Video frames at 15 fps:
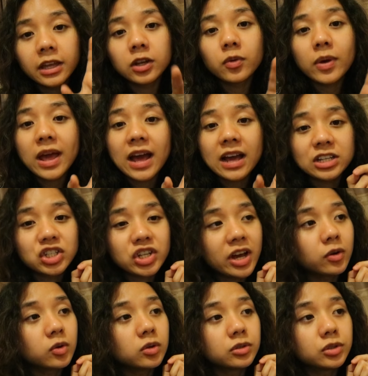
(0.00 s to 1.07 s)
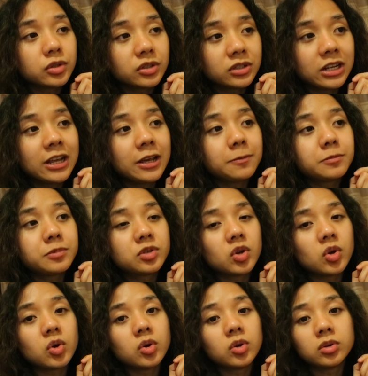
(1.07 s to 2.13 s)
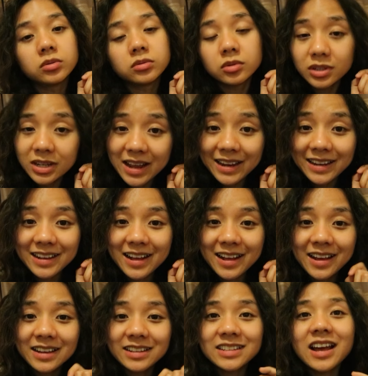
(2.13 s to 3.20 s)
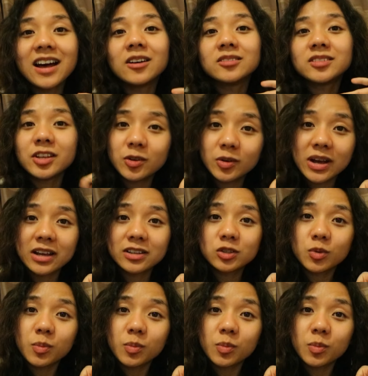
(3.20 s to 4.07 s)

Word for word: Anyway, I shall go to sleep, so good night, guys. I'll see you guys